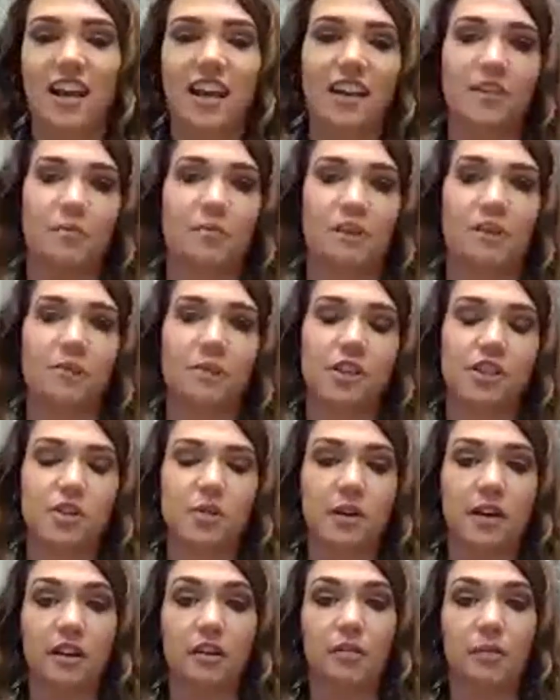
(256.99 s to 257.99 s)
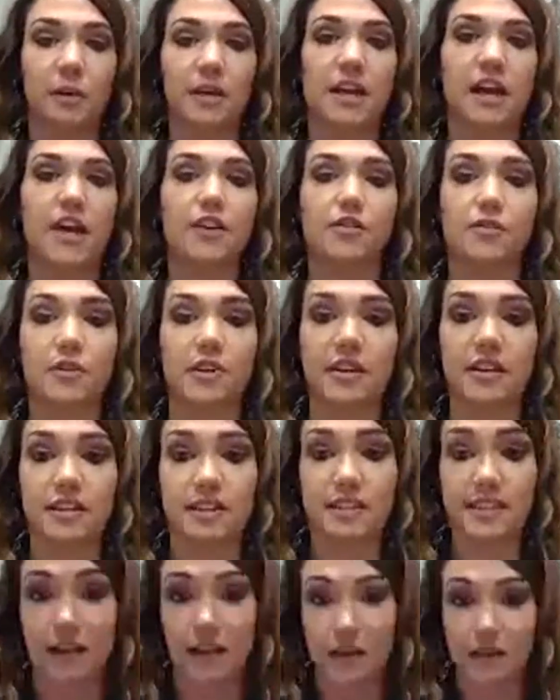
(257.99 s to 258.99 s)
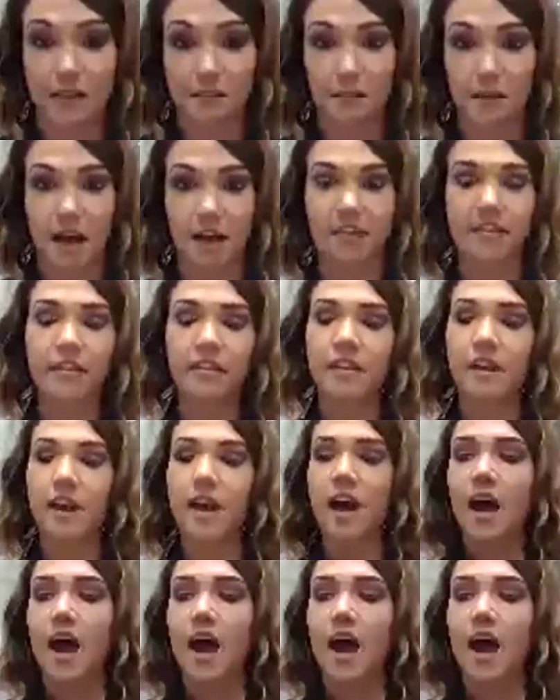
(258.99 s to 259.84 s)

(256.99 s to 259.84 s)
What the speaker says: And we were doing 300 sales a month.